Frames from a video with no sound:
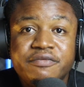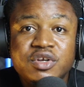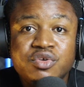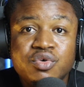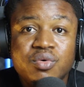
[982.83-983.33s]

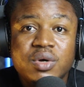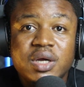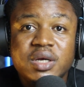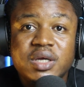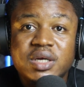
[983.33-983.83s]
video,
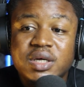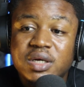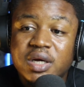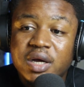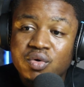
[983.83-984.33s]
and then
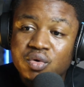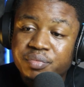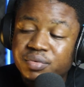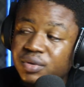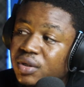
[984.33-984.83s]
I
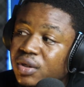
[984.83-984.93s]
hope